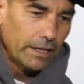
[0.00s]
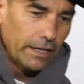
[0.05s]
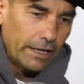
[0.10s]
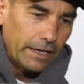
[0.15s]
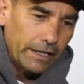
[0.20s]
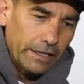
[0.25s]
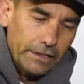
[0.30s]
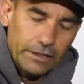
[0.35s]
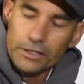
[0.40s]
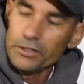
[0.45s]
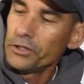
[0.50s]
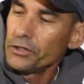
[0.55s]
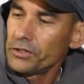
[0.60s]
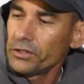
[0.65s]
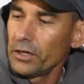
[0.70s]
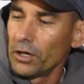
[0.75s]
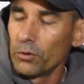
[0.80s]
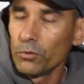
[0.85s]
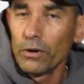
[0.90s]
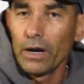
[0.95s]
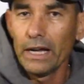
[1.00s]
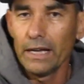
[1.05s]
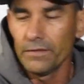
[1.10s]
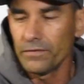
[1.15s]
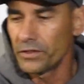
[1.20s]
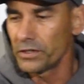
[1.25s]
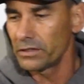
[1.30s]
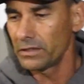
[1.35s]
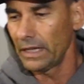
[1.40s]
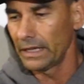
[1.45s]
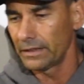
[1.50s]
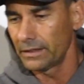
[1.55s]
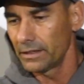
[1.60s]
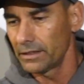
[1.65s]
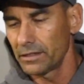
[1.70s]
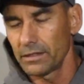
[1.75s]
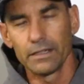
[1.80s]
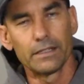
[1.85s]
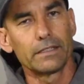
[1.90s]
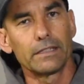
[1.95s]
and it just arrived just like
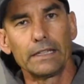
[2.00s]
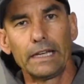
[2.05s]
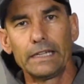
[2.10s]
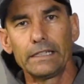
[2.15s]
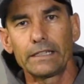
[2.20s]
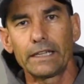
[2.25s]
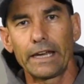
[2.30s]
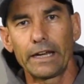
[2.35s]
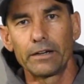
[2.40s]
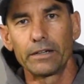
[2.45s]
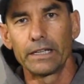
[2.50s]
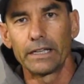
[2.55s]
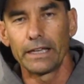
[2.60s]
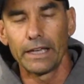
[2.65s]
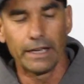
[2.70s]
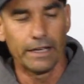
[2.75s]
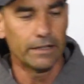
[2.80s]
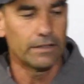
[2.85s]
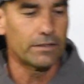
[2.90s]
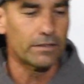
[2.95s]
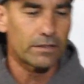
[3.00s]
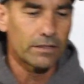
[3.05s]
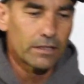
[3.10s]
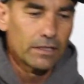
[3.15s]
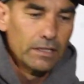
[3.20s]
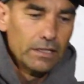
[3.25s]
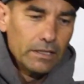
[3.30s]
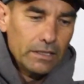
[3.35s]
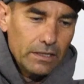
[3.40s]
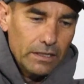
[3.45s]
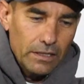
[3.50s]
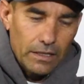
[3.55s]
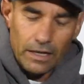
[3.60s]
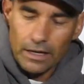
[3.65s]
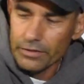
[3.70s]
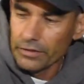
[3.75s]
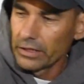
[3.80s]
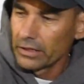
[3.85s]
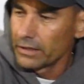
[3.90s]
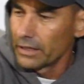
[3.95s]
this in its nice carrying case.
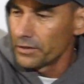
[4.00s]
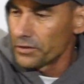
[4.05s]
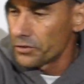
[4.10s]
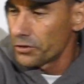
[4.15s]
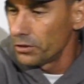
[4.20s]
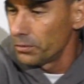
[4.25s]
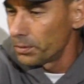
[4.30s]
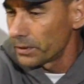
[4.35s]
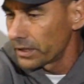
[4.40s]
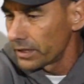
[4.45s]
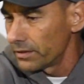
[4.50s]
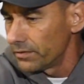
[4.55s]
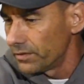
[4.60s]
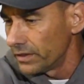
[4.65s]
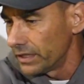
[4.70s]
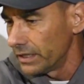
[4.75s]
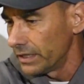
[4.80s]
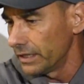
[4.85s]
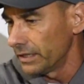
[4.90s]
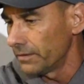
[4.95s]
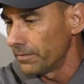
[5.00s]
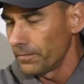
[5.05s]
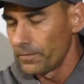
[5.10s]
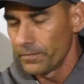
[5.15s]
I think that's super convenient.